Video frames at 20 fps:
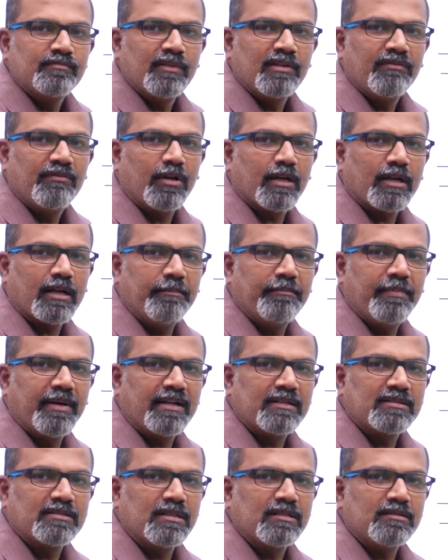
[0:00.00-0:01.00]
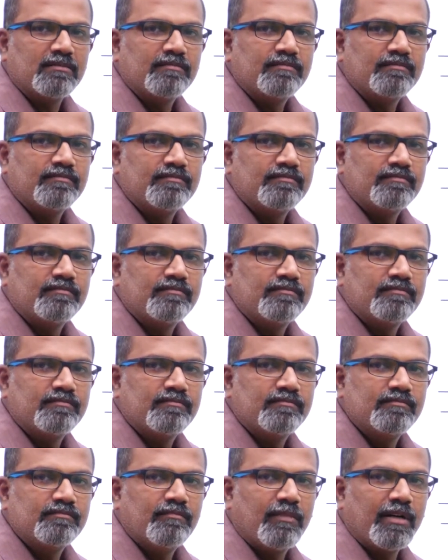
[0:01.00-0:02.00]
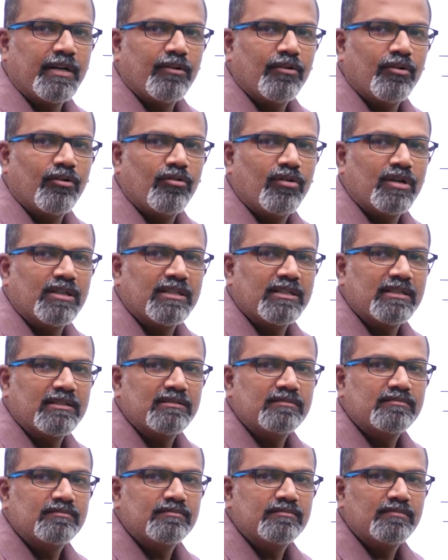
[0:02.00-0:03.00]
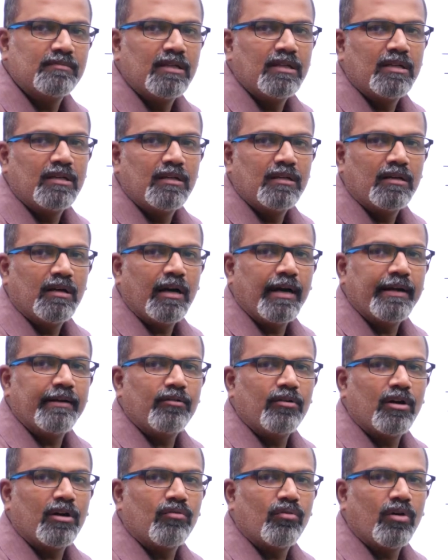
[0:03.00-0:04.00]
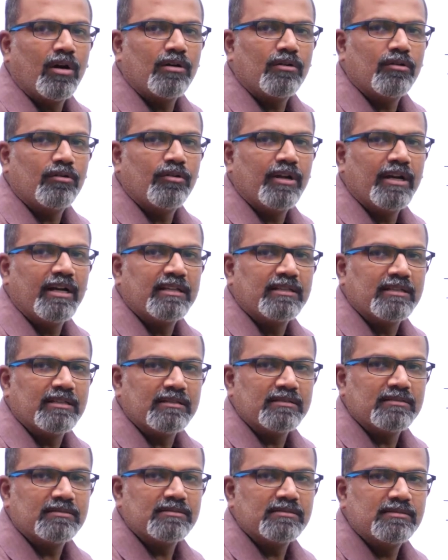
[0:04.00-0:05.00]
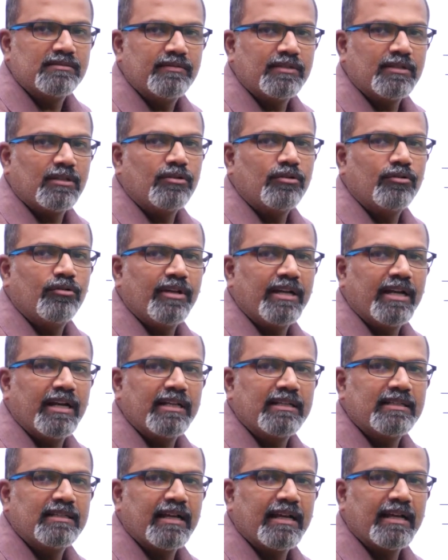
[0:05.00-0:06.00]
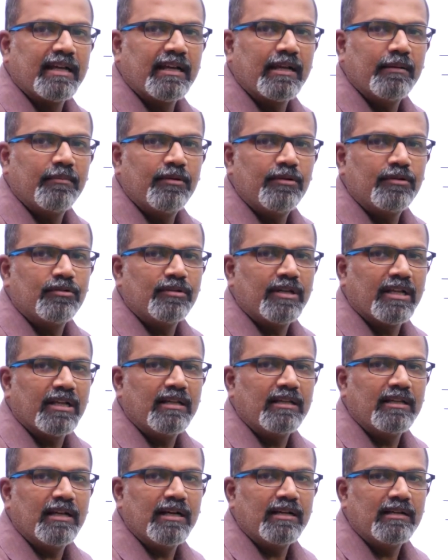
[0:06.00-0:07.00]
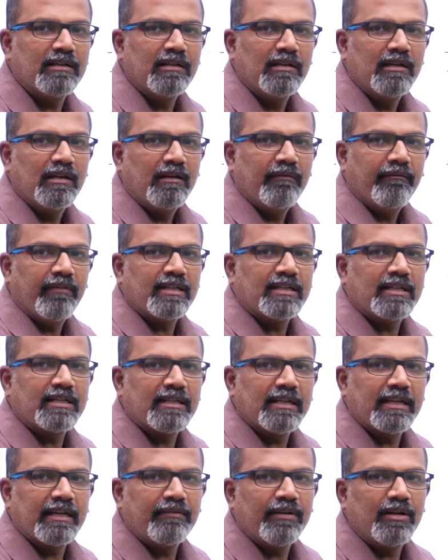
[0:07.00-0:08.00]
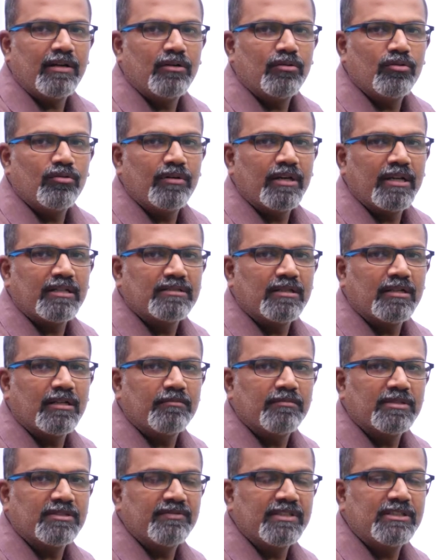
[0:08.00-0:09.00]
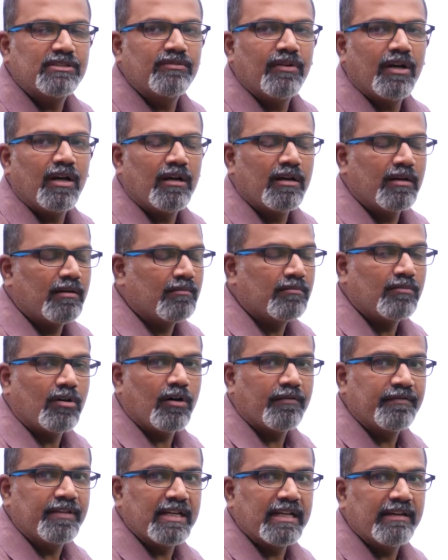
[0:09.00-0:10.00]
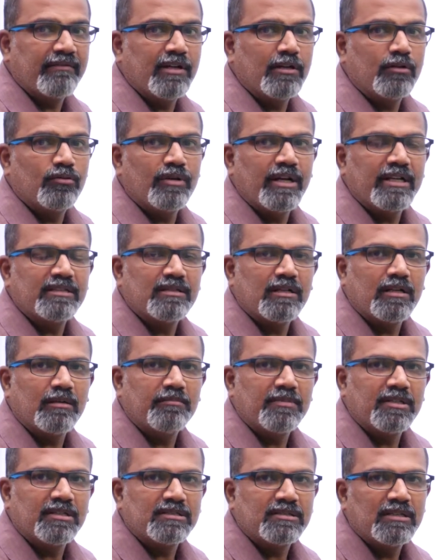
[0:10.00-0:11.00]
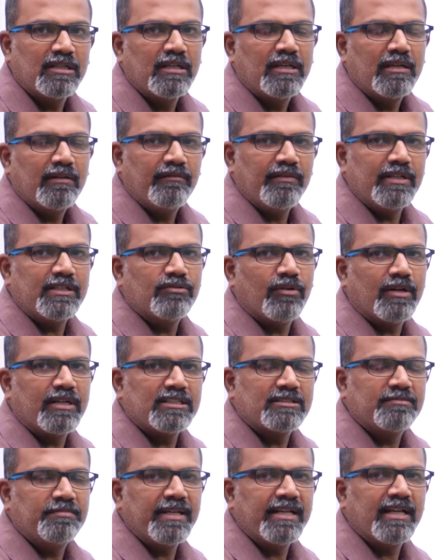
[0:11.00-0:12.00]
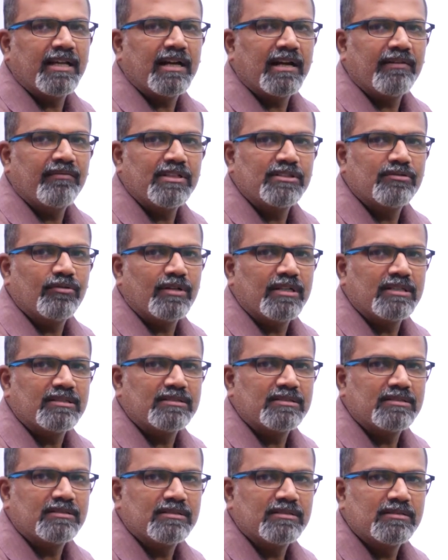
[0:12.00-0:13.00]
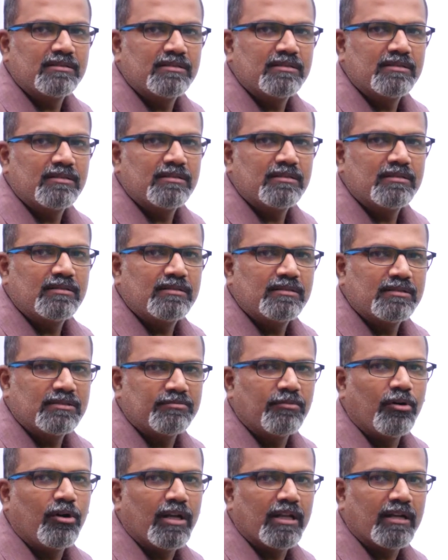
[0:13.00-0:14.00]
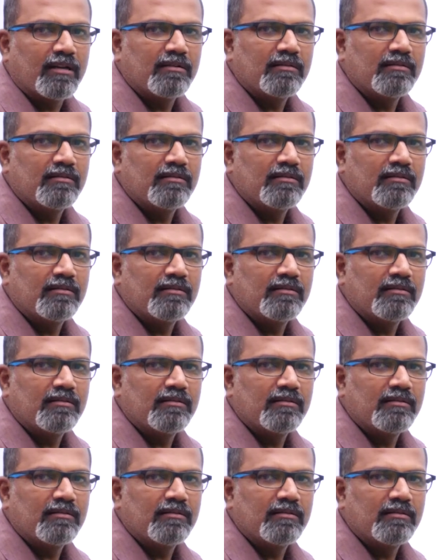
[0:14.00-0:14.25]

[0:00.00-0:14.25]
for comparison. But you know one thing, I do not want to do anything. Without doing anything, I can able to tell that whether the given two rational numbers, which of the given two rational numbers, which one is bigger and which one is smaller.